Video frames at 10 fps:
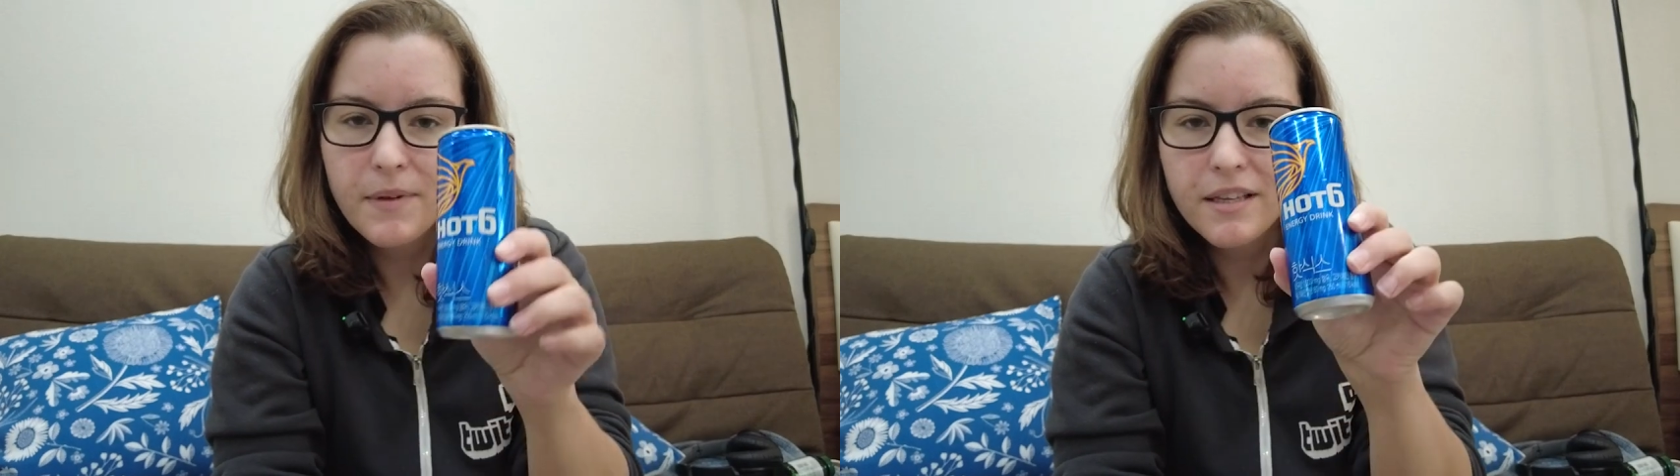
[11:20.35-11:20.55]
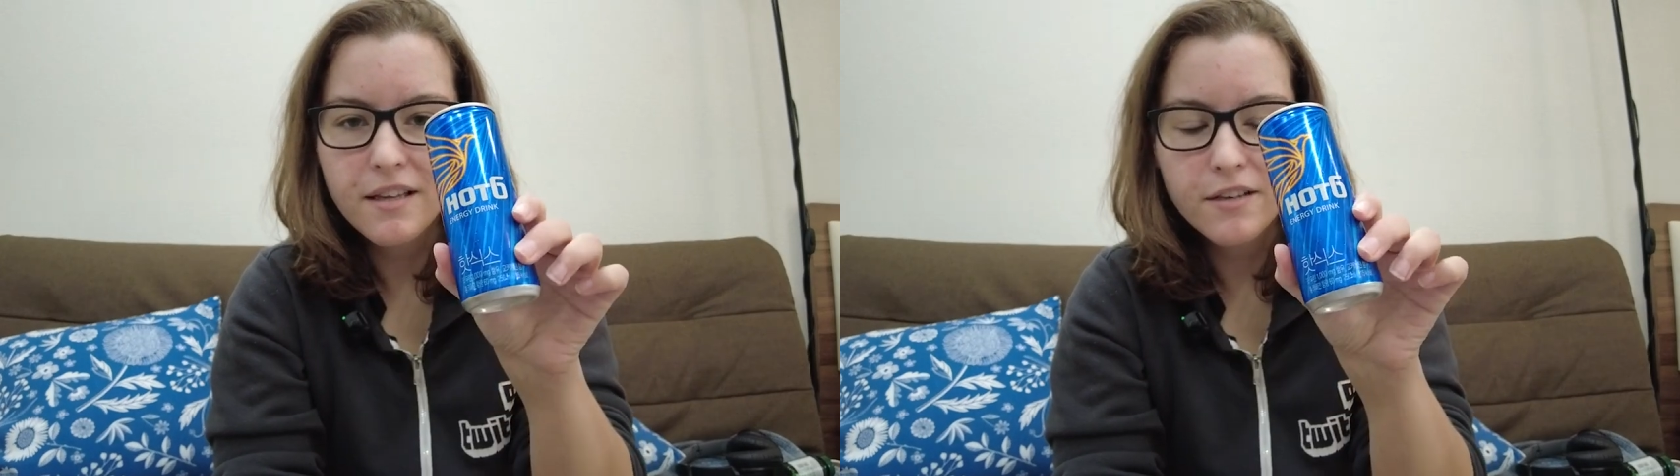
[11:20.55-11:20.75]

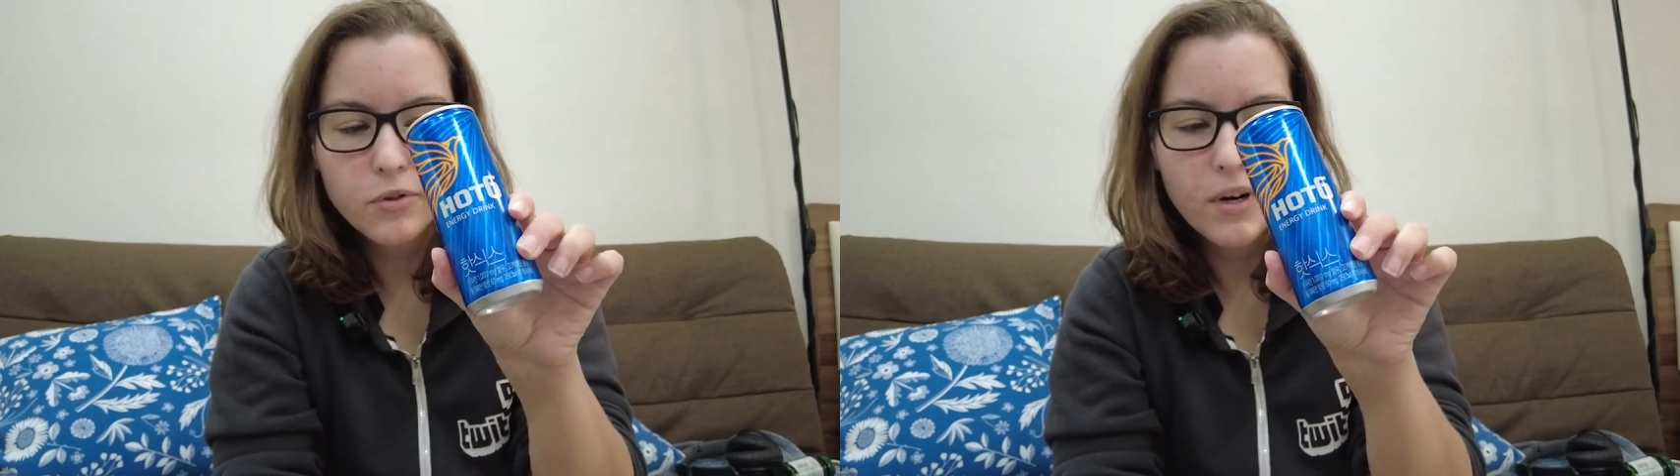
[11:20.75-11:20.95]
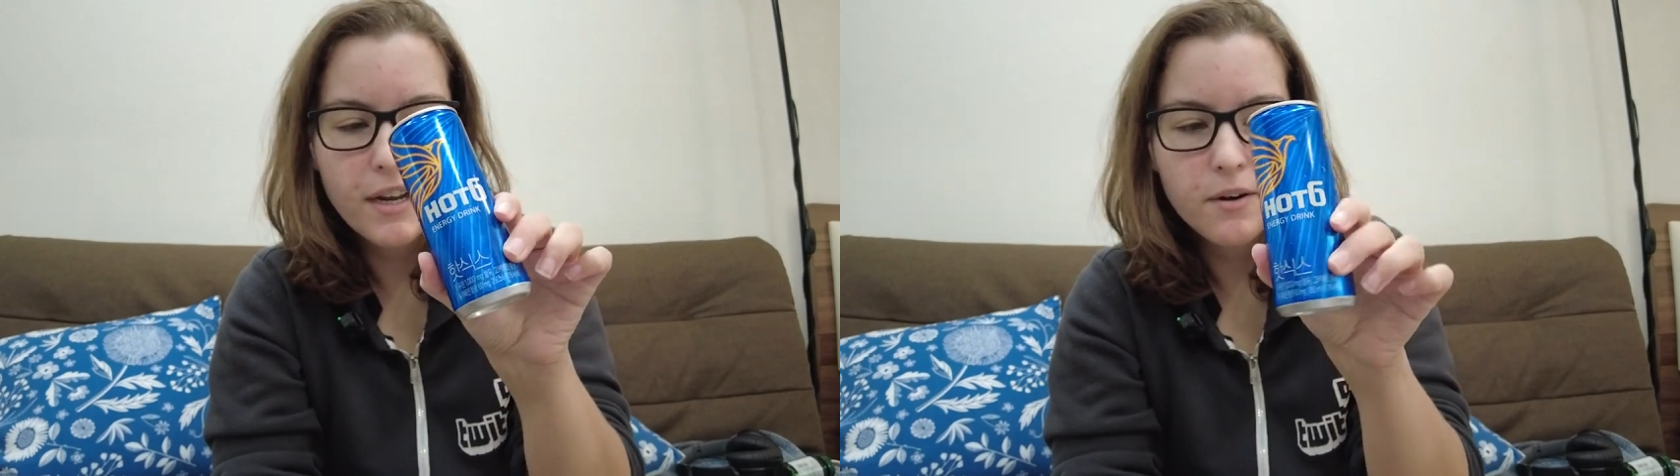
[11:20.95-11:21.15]
and then
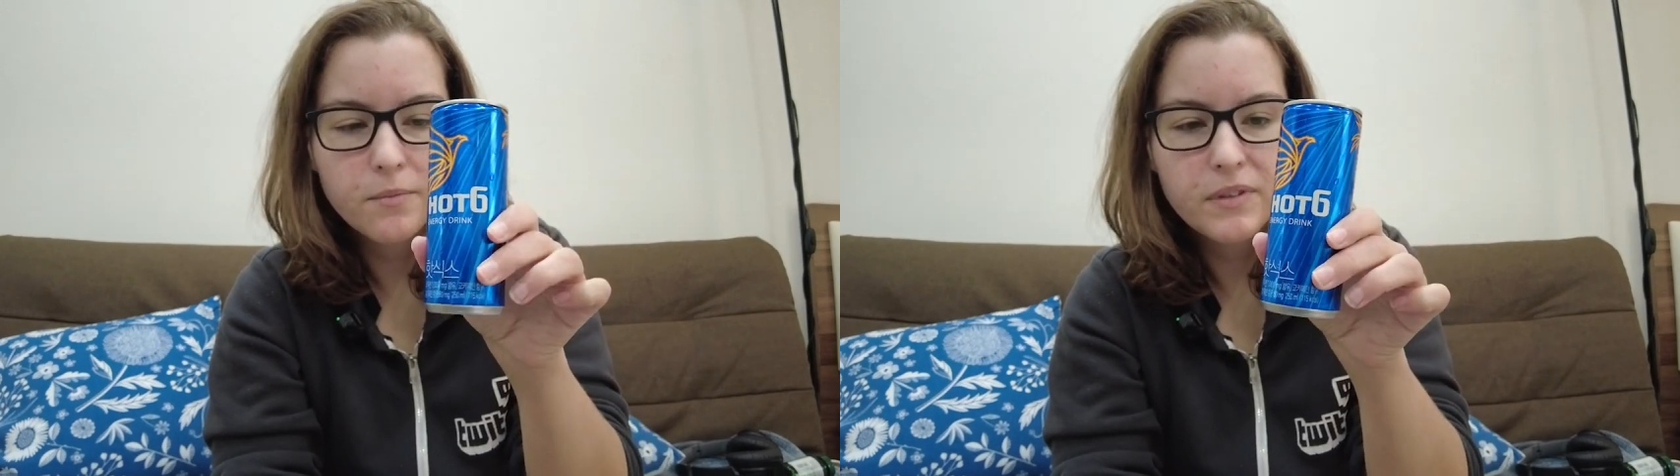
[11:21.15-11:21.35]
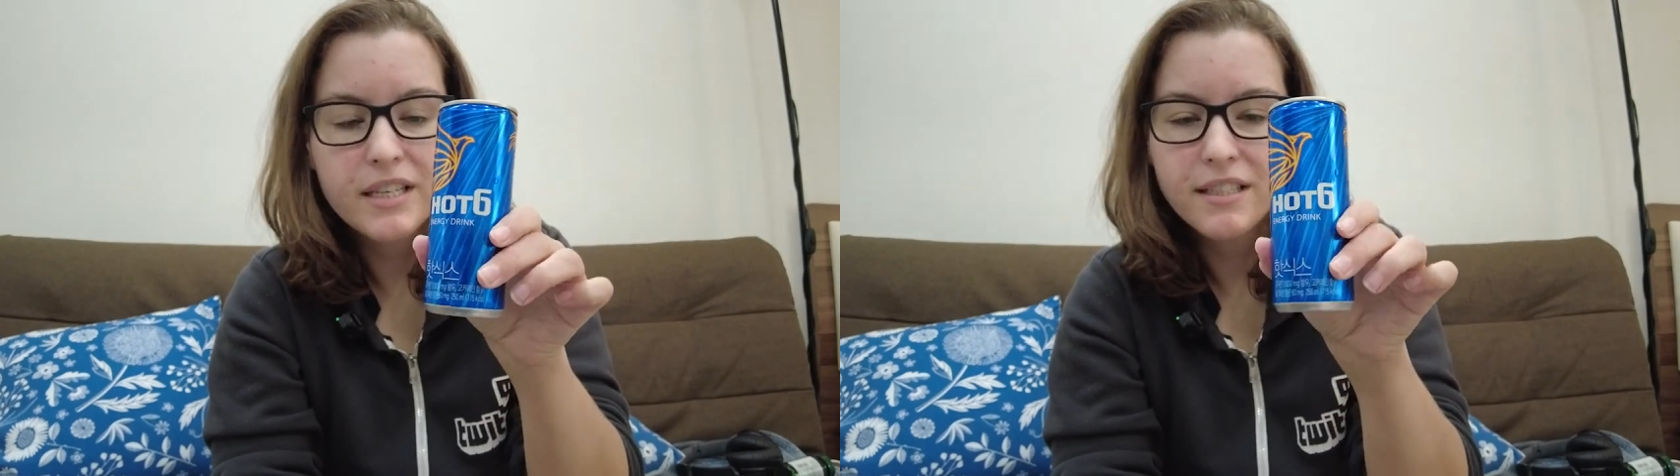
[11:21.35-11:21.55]
try out
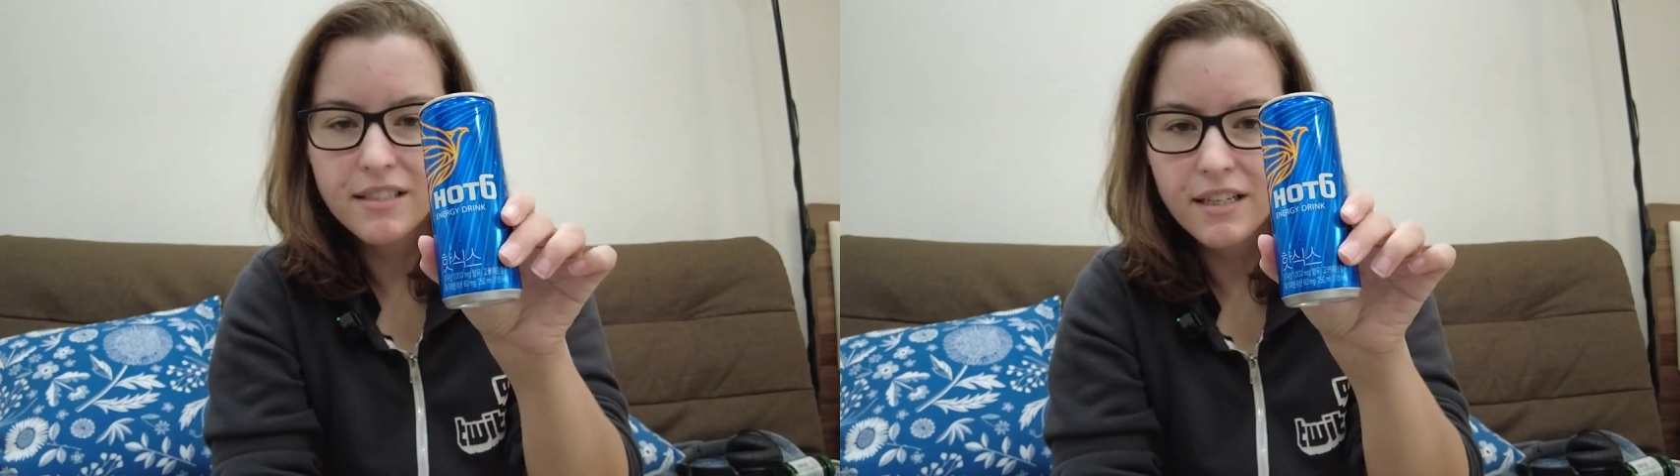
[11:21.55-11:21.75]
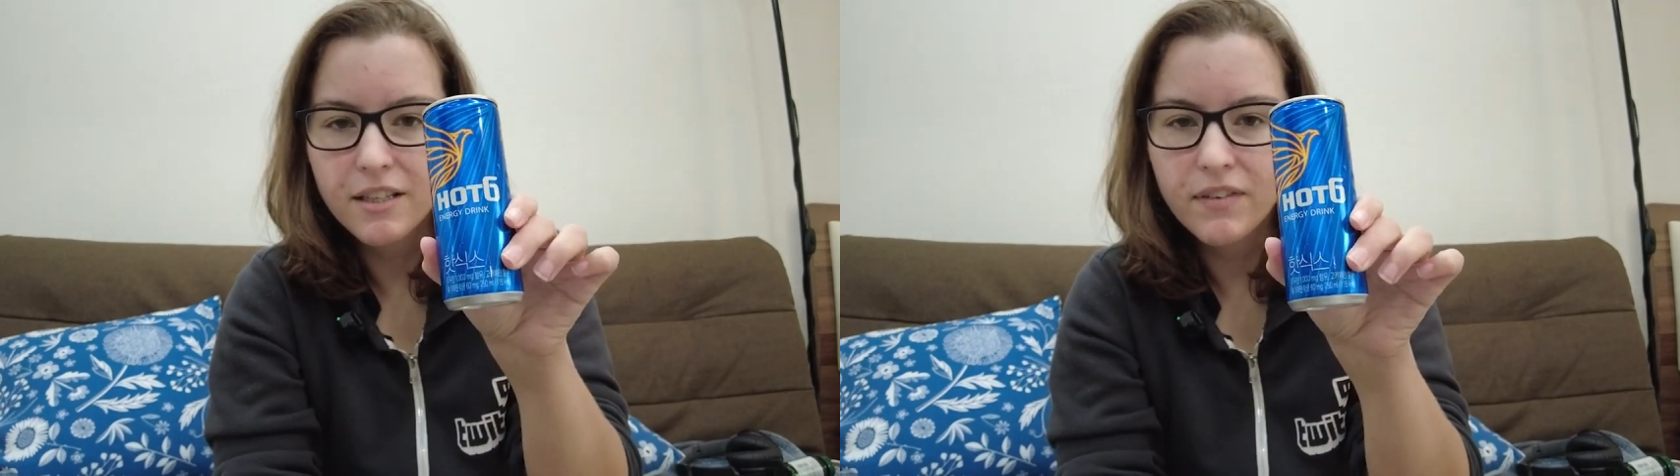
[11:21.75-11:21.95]
this
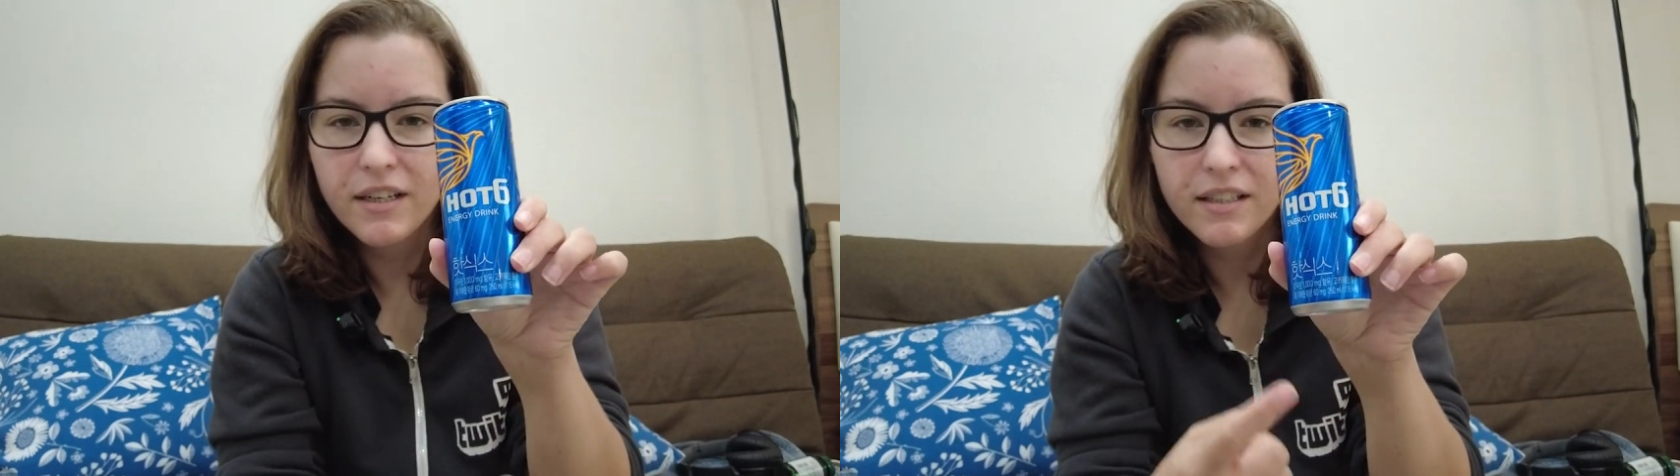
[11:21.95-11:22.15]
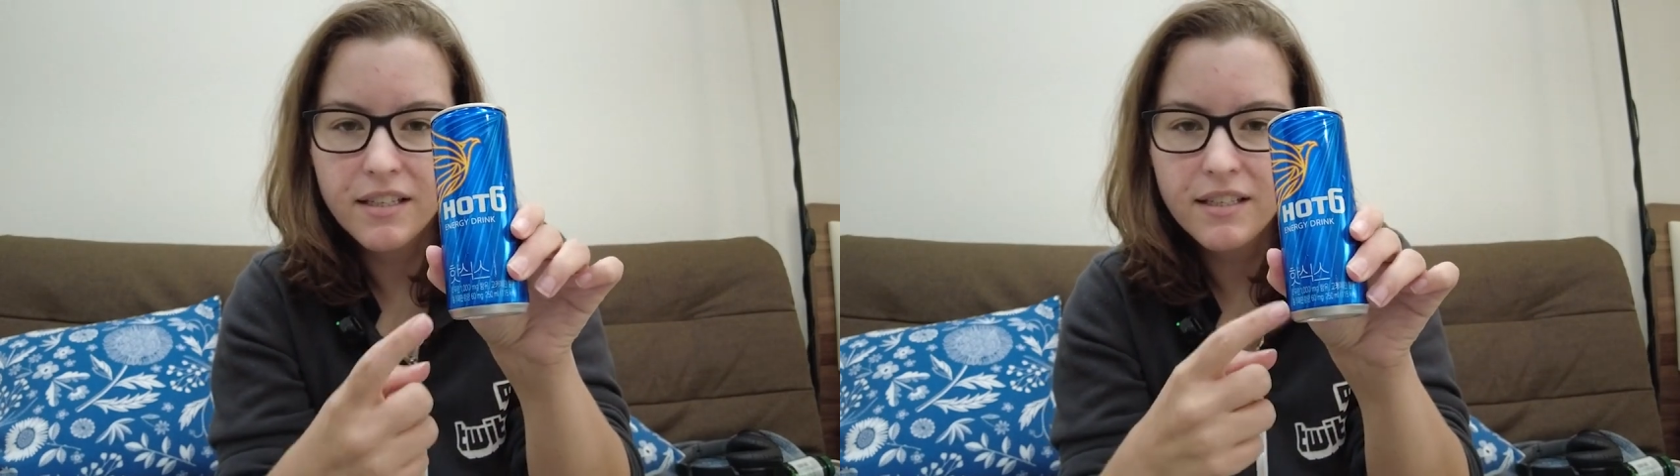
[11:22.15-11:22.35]
at the
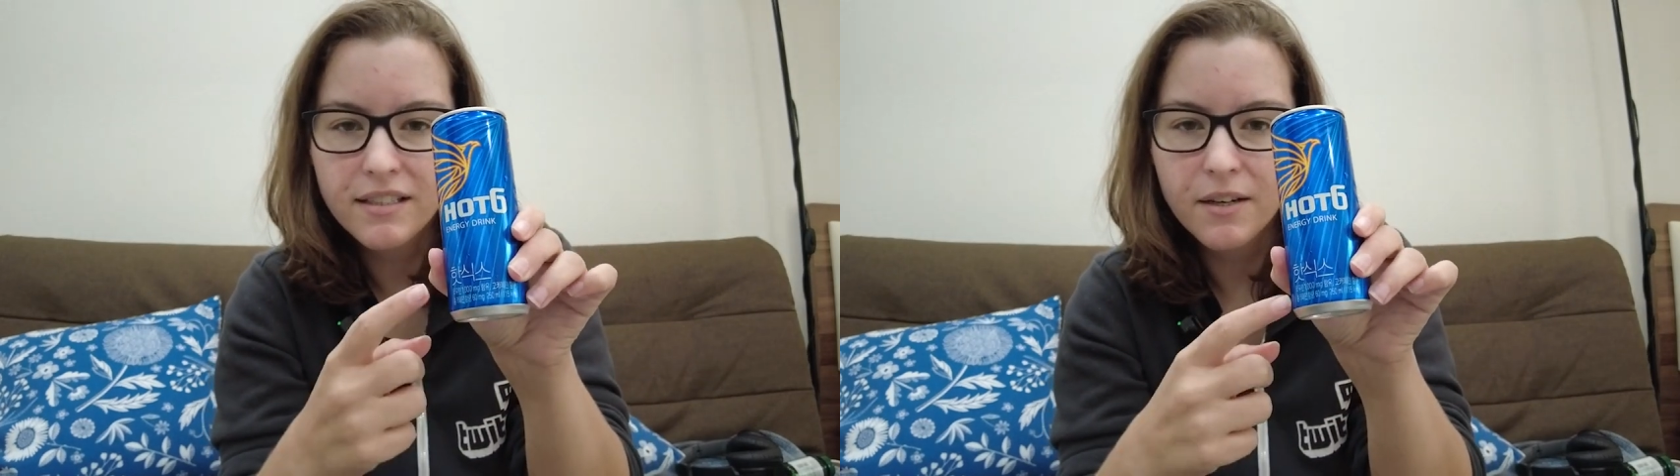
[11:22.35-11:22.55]
very least.